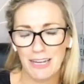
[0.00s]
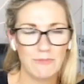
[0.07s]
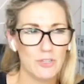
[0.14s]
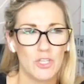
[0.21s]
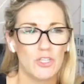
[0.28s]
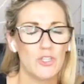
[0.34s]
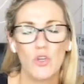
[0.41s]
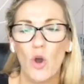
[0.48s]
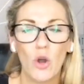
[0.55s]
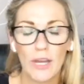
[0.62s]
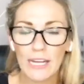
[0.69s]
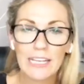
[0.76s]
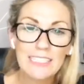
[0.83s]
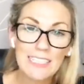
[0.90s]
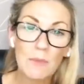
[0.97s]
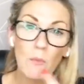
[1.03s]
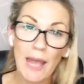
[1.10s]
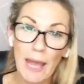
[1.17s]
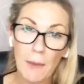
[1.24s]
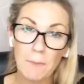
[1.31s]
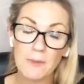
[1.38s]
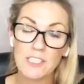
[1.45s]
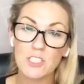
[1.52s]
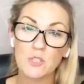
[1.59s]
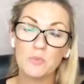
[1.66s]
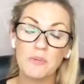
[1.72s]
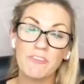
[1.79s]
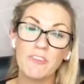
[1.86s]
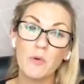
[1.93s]
I'm just not going to, because then what happens
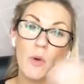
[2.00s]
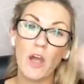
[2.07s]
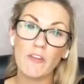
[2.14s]
is we feel